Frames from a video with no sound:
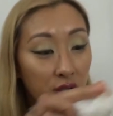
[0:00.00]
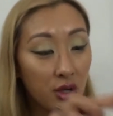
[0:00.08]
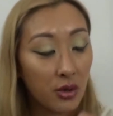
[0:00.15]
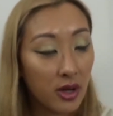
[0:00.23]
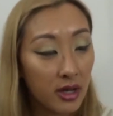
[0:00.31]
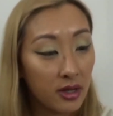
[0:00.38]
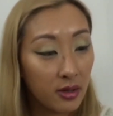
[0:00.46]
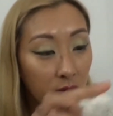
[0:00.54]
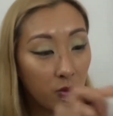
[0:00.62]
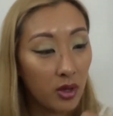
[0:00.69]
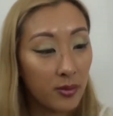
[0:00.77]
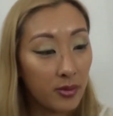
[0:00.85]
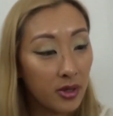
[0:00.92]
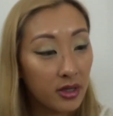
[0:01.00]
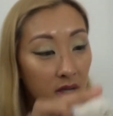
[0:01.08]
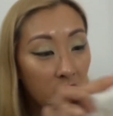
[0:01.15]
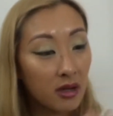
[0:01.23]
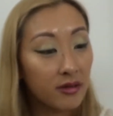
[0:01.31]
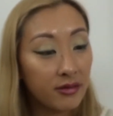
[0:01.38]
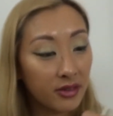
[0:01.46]
go ahead and wipe on
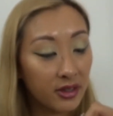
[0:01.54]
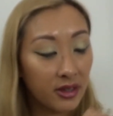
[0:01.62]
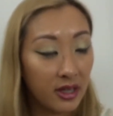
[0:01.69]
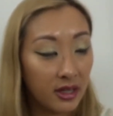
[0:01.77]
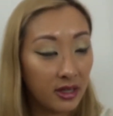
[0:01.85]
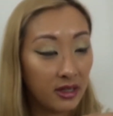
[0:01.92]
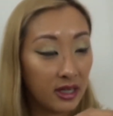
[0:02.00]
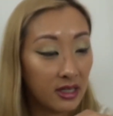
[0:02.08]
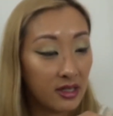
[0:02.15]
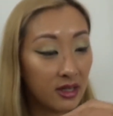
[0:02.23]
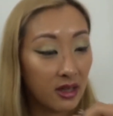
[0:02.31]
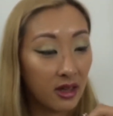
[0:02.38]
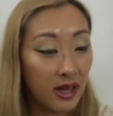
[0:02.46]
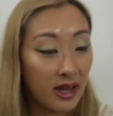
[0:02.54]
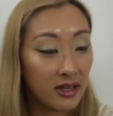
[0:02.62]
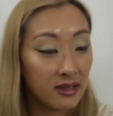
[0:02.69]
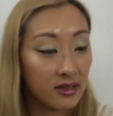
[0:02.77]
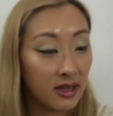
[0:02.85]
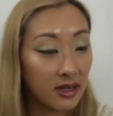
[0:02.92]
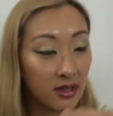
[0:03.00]
off and then get to the last
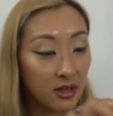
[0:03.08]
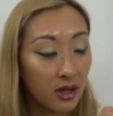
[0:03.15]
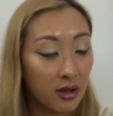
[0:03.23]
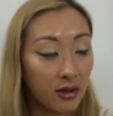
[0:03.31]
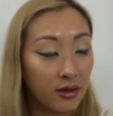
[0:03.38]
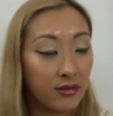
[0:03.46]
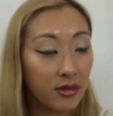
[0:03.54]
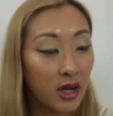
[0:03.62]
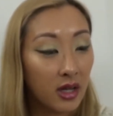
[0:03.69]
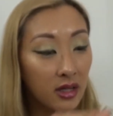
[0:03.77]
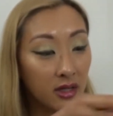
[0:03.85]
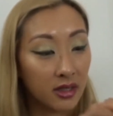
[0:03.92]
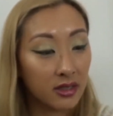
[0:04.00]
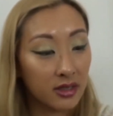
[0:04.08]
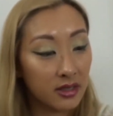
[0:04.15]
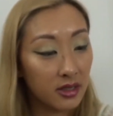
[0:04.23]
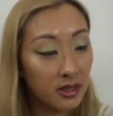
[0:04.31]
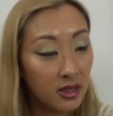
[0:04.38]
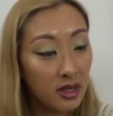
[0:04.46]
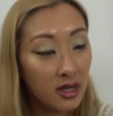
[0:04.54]
set of
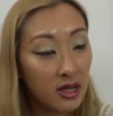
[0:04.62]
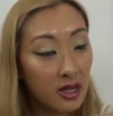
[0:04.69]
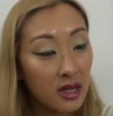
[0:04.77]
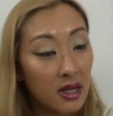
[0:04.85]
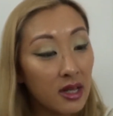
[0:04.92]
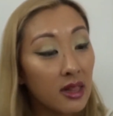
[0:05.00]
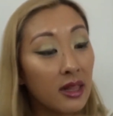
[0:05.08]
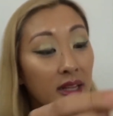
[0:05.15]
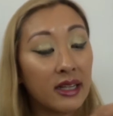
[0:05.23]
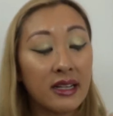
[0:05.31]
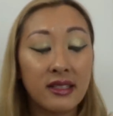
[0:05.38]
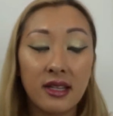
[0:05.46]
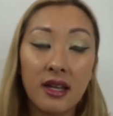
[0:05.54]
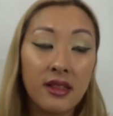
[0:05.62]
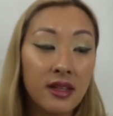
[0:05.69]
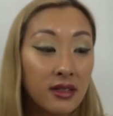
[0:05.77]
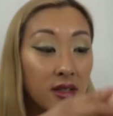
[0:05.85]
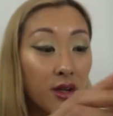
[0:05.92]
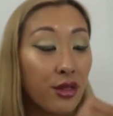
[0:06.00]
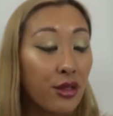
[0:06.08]
colors. Like I said,
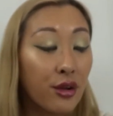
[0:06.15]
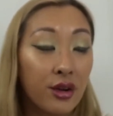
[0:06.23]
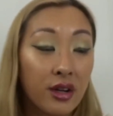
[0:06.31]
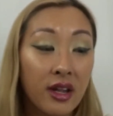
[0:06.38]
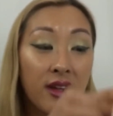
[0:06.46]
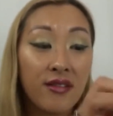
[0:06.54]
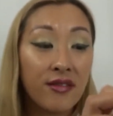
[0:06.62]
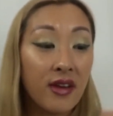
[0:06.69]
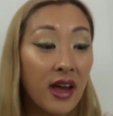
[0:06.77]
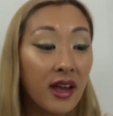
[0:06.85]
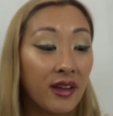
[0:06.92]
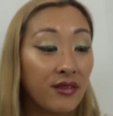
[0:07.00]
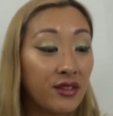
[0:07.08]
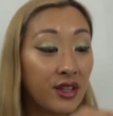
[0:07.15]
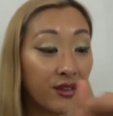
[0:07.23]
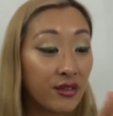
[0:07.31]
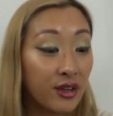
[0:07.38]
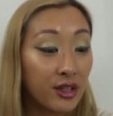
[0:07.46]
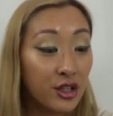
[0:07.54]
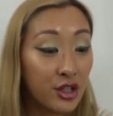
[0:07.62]
these are 35
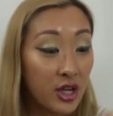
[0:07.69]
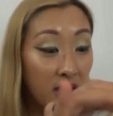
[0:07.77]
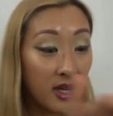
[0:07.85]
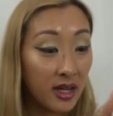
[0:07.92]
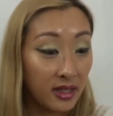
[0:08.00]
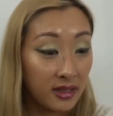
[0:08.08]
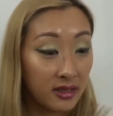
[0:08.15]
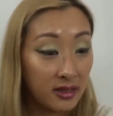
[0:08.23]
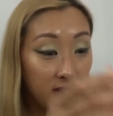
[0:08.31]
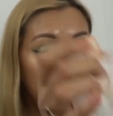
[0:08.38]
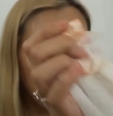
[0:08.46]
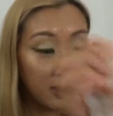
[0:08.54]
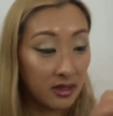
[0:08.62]
different shades.